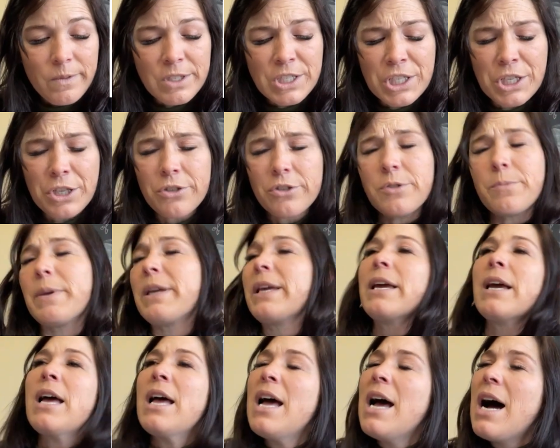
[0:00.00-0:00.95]
Excuse
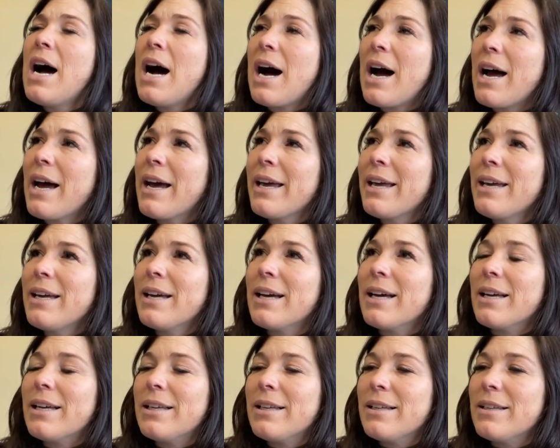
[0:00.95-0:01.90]
me. I,
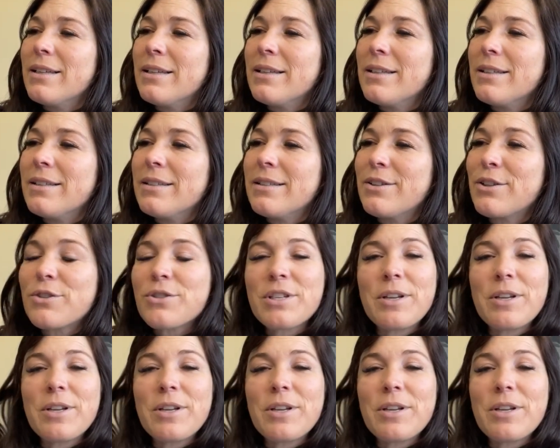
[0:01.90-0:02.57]
there's